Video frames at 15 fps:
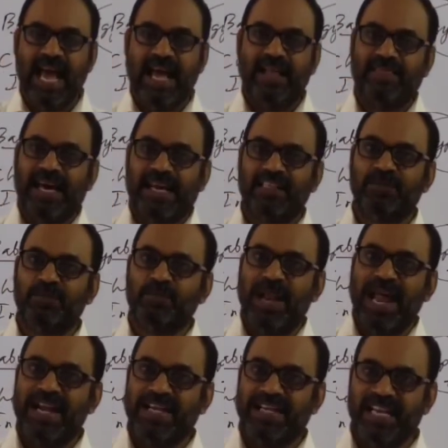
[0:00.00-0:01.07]
and there is
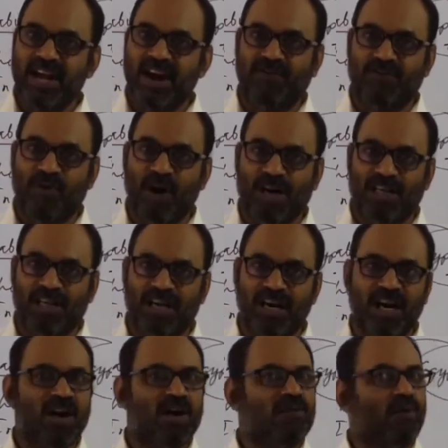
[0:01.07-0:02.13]
plenty of
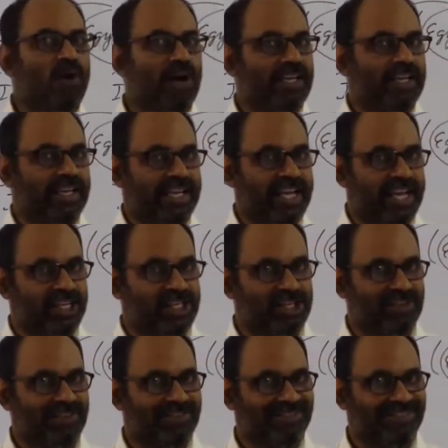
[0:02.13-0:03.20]
water for
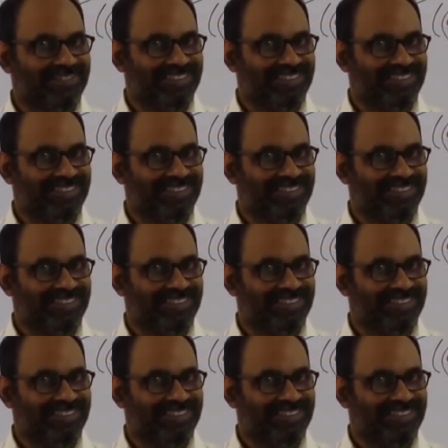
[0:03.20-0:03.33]
irrigation.